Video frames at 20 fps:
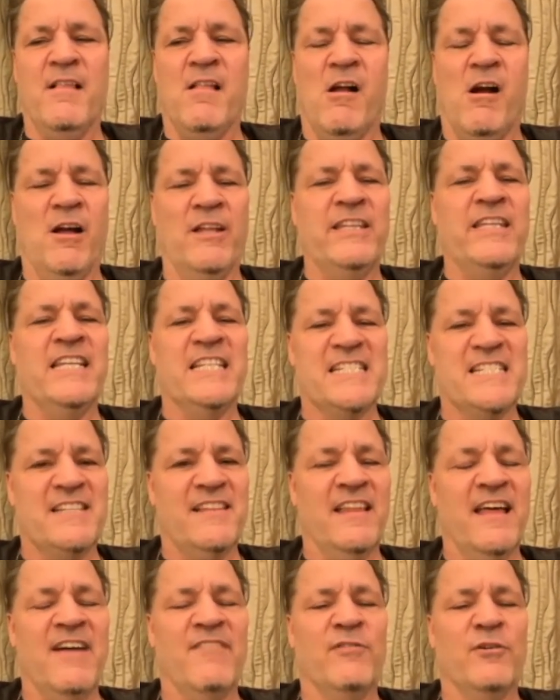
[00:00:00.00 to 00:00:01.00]
on this
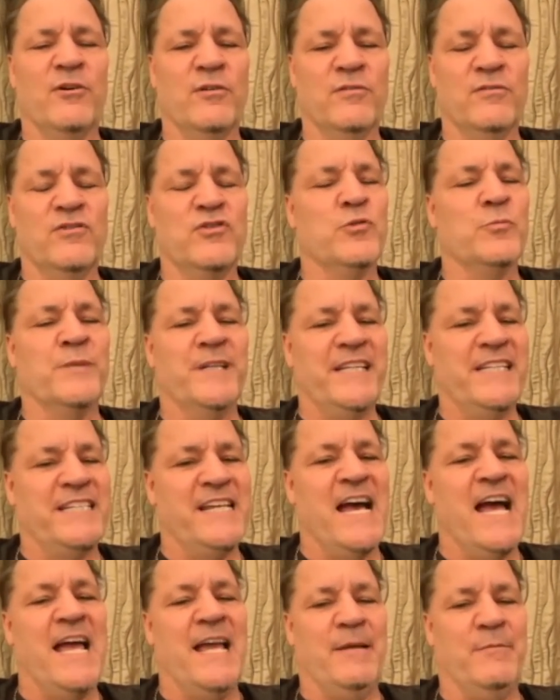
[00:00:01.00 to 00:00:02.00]
level too many
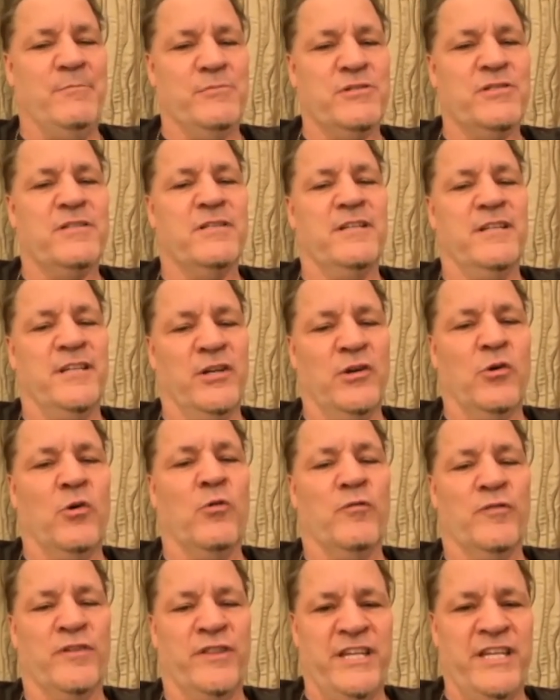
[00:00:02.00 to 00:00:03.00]
times,
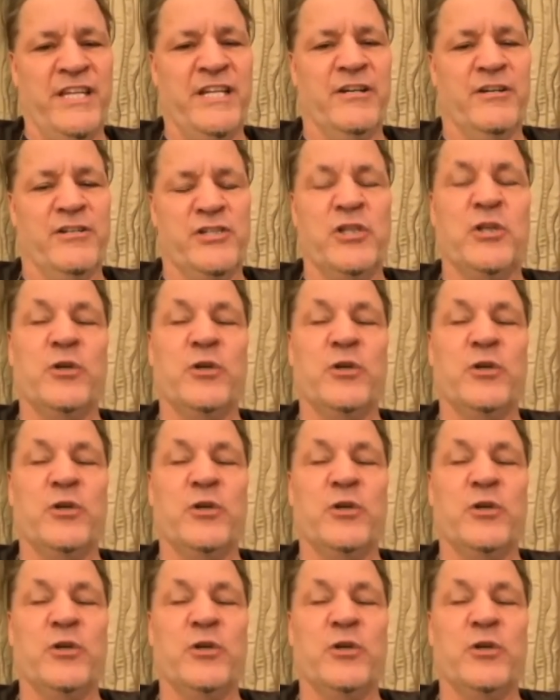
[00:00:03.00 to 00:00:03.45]
over the years.